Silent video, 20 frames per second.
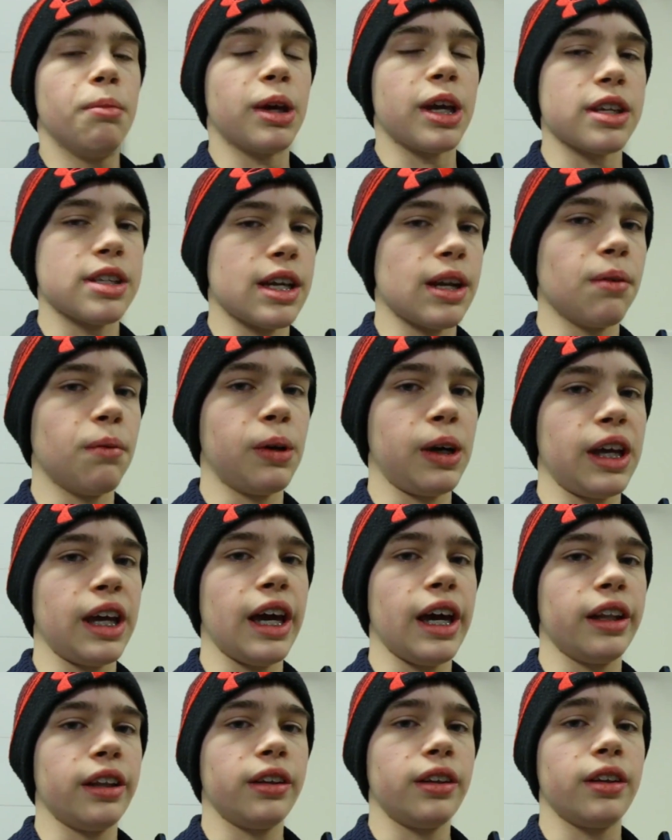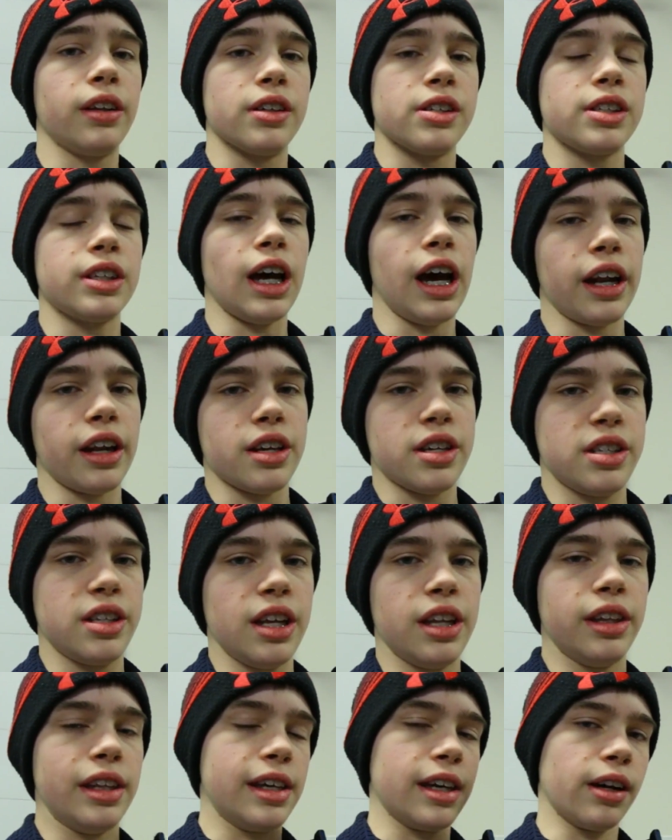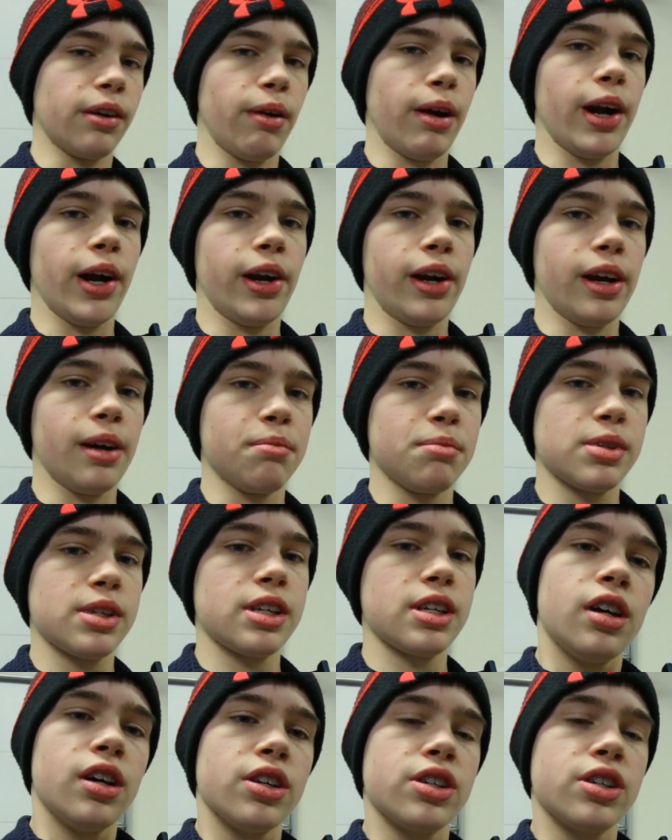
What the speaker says: because I don't want to get the sawdust in the aquariums.